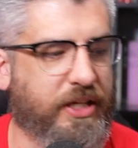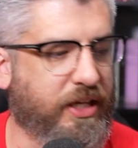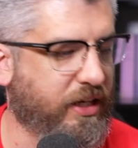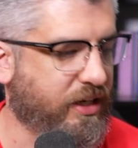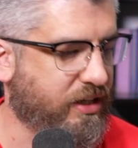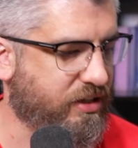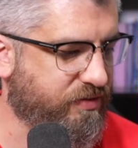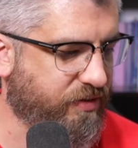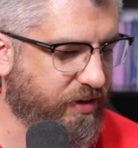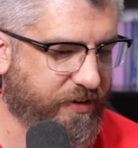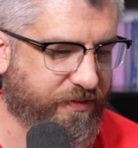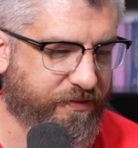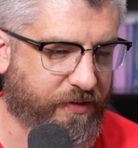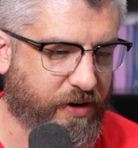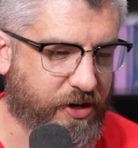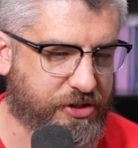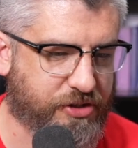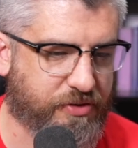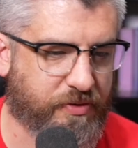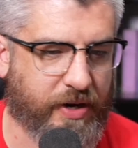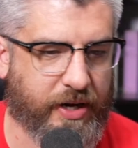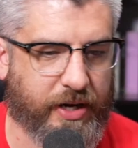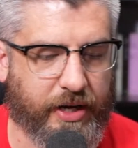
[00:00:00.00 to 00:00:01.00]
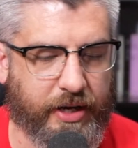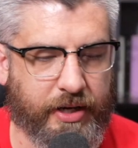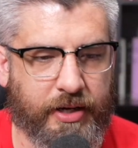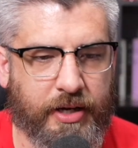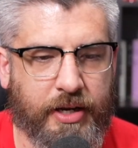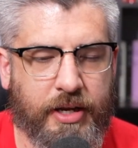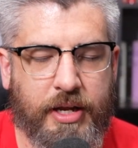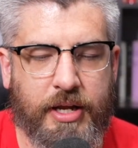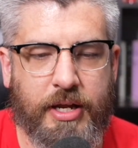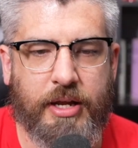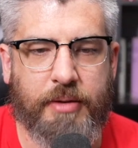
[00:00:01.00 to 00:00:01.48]
And it's very frustrating
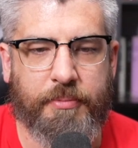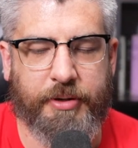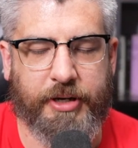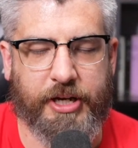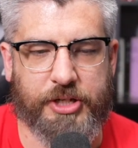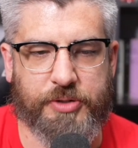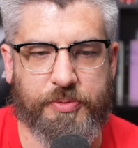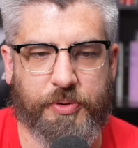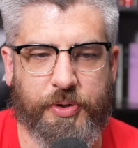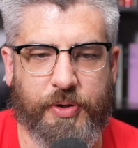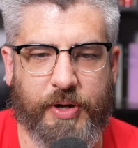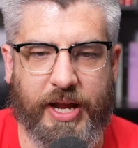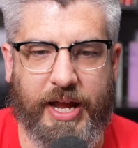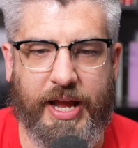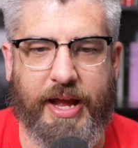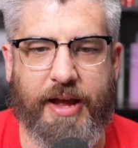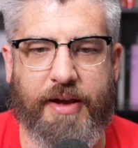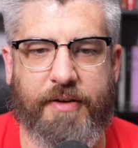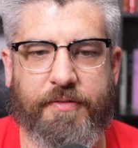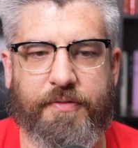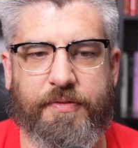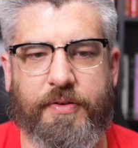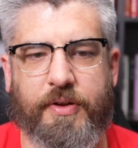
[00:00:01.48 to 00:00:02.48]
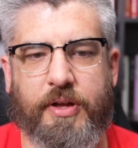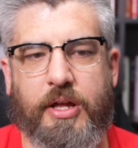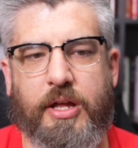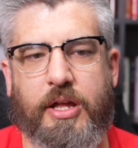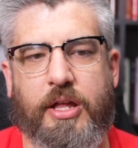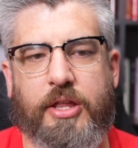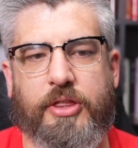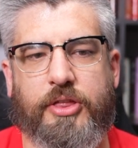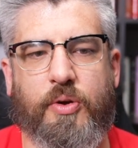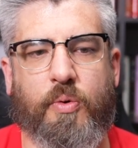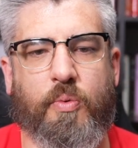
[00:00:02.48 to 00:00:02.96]
because when you have
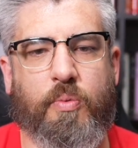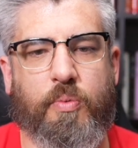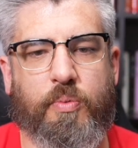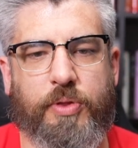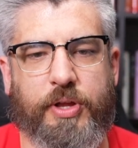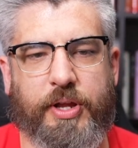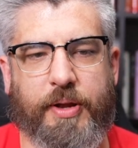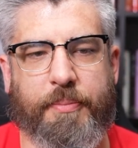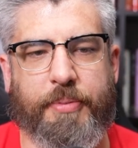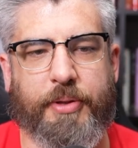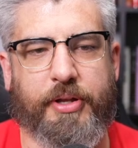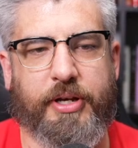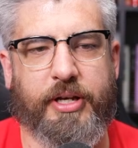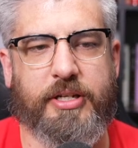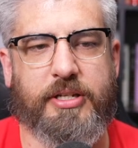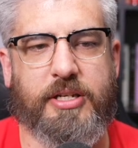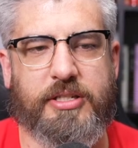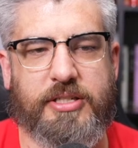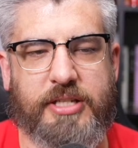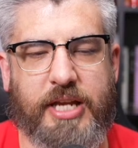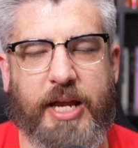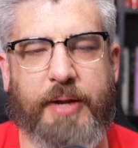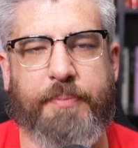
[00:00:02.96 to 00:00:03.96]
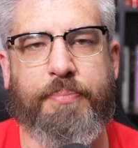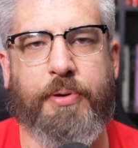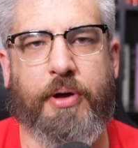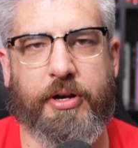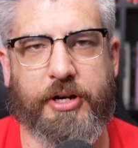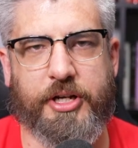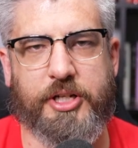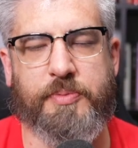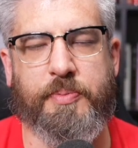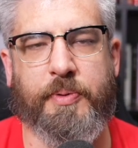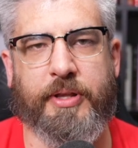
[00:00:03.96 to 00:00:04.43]
the ability to take
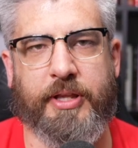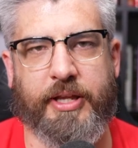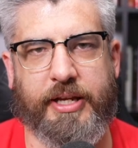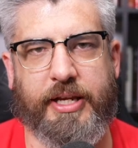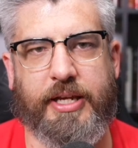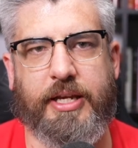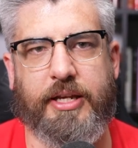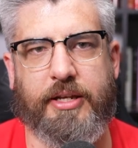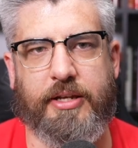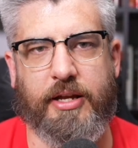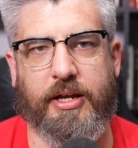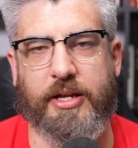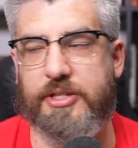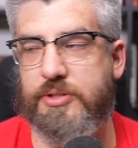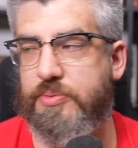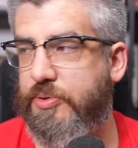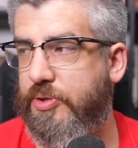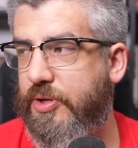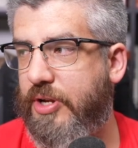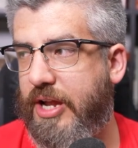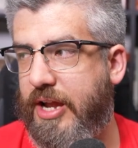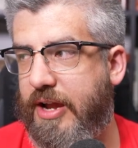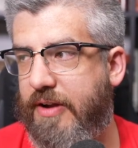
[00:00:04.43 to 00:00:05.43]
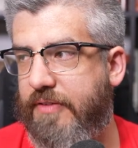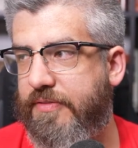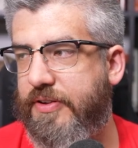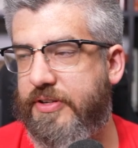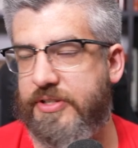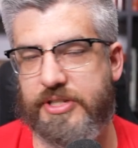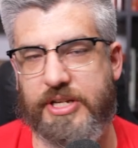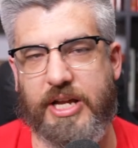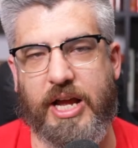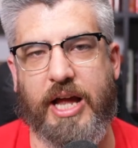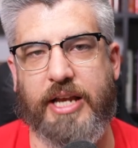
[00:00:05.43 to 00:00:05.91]
punishment like he does, when you have
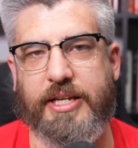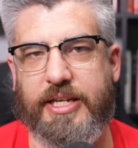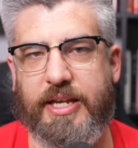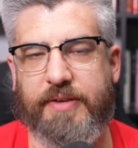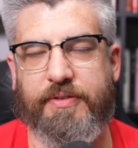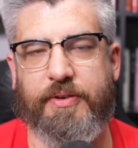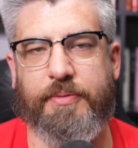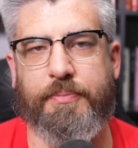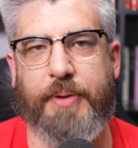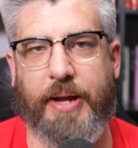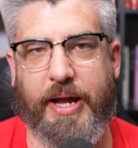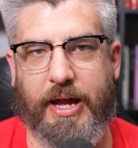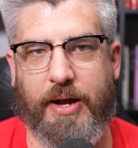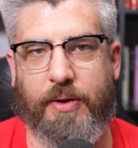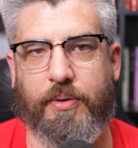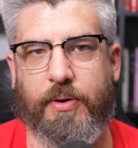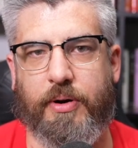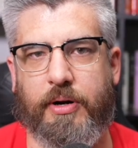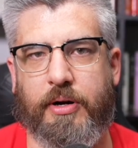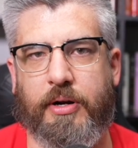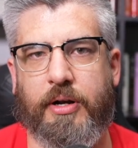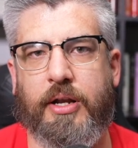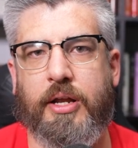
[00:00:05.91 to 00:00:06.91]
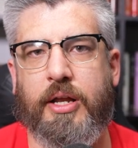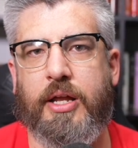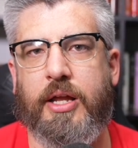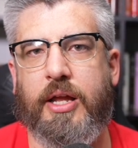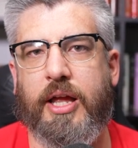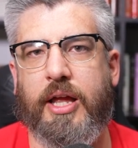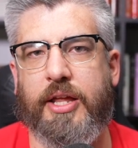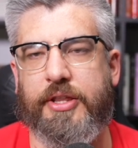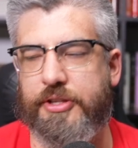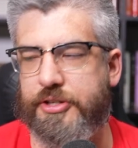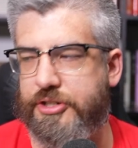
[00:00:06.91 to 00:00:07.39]
his God-given power
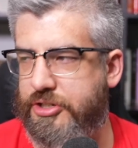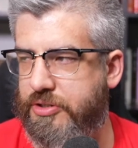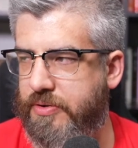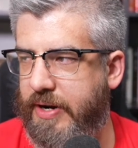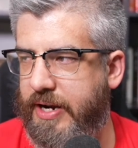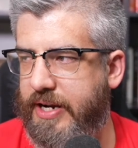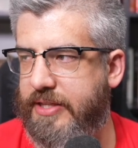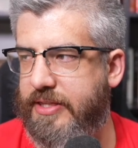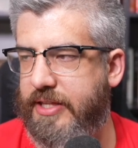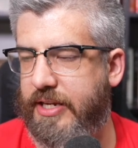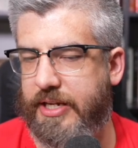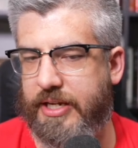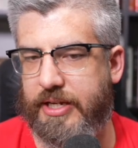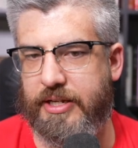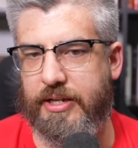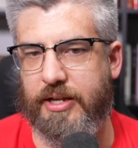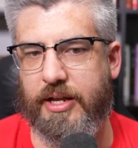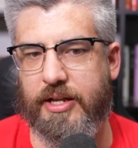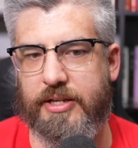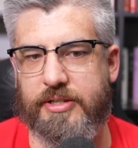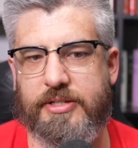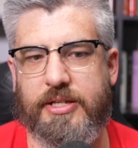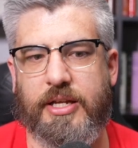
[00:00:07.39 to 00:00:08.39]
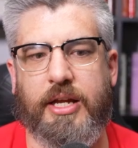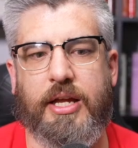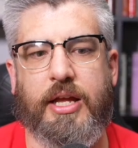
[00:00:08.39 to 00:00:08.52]
and the strength that he does,